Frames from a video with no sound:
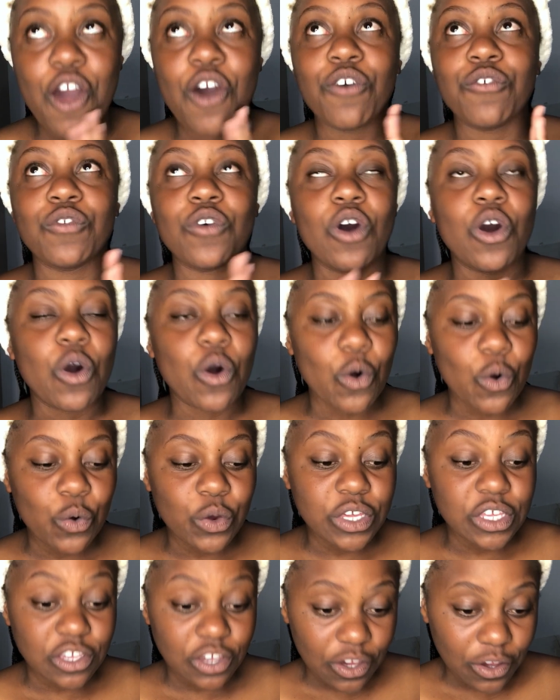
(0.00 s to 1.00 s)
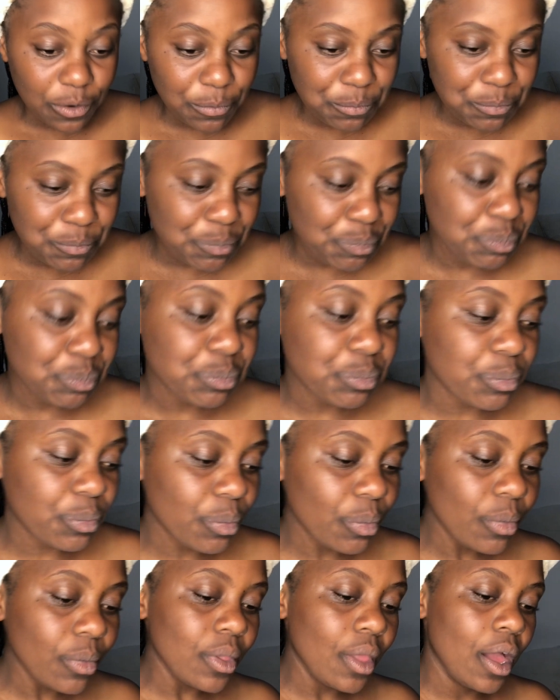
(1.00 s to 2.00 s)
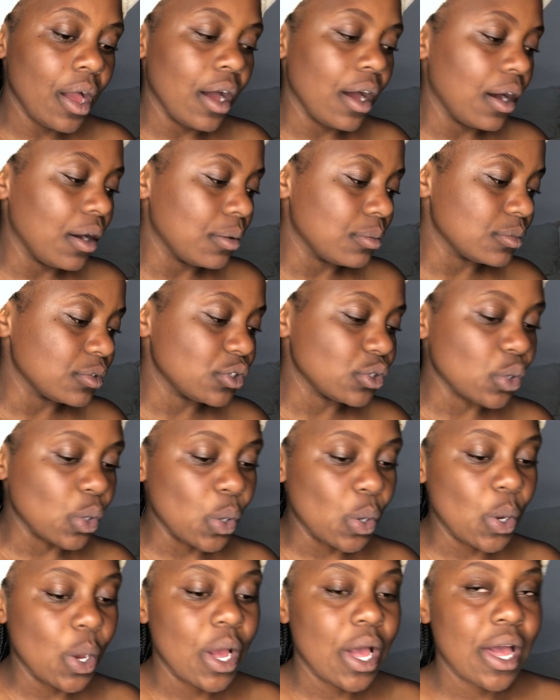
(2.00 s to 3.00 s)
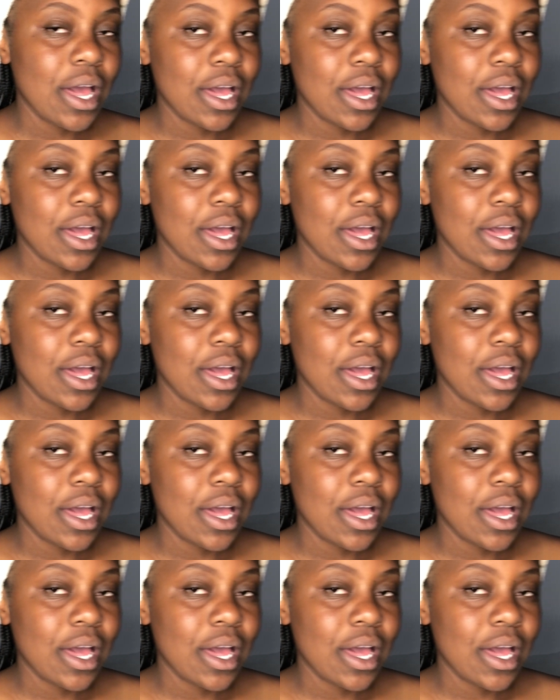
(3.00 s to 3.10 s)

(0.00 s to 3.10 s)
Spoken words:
for a whole year. So